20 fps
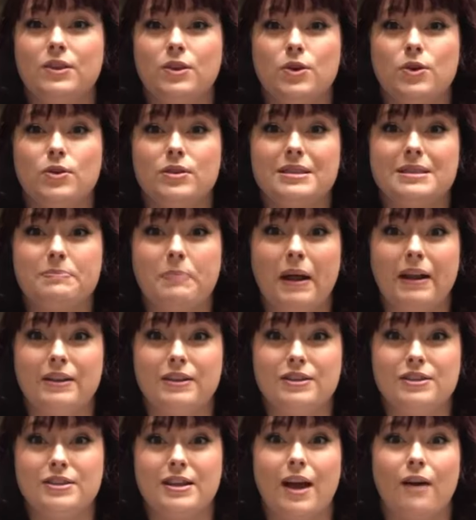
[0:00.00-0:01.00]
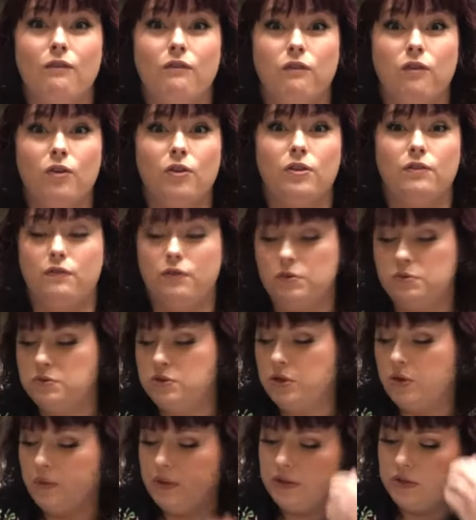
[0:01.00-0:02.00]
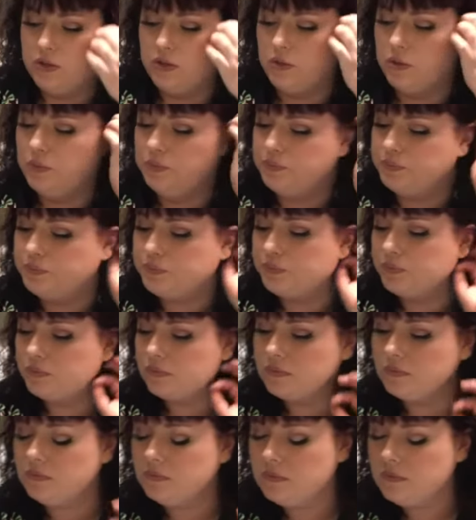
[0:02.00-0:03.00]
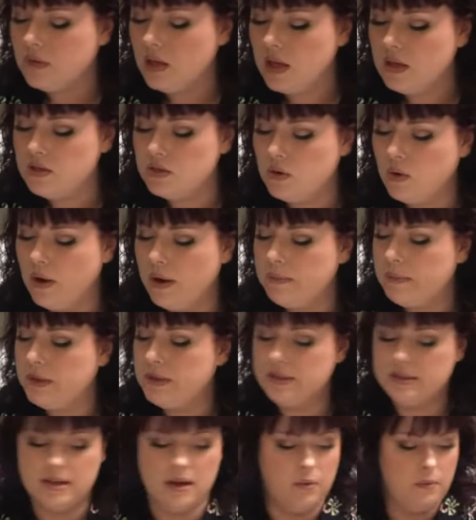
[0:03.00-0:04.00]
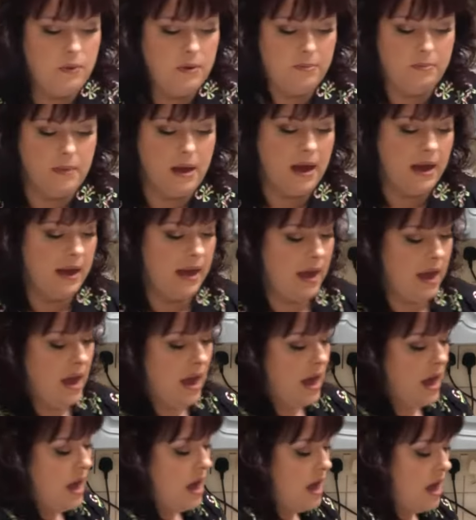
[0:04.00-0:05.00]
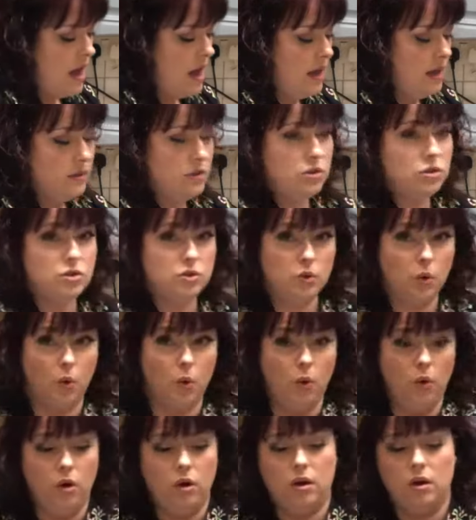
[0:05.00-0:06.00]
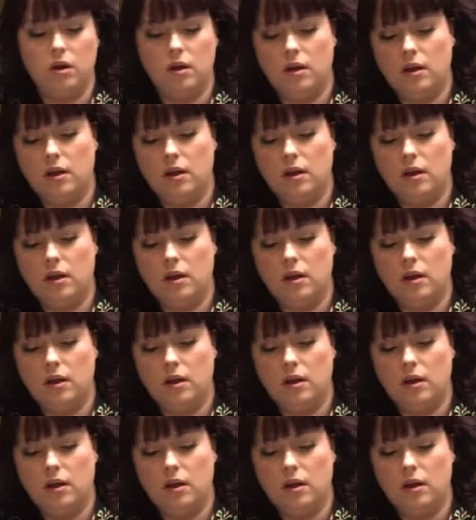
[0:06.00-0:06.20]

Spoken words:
the sponge now for the fruit to go into. So I'm going to start with my stalk,